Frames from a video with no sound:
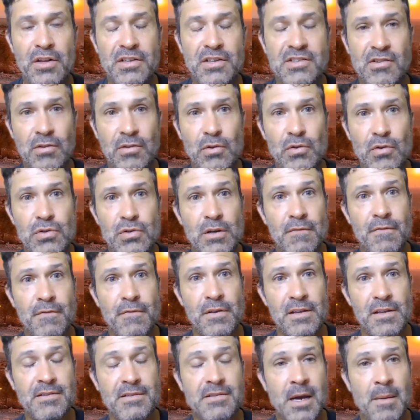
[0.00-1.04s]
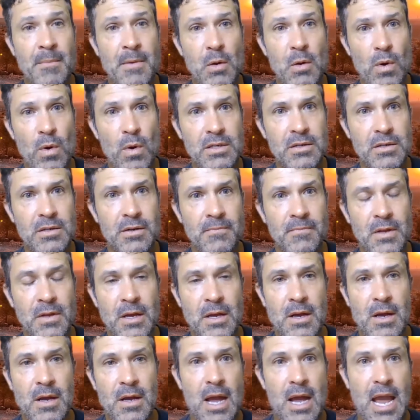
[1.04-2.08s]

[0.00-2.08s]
on a solution for this coming winter.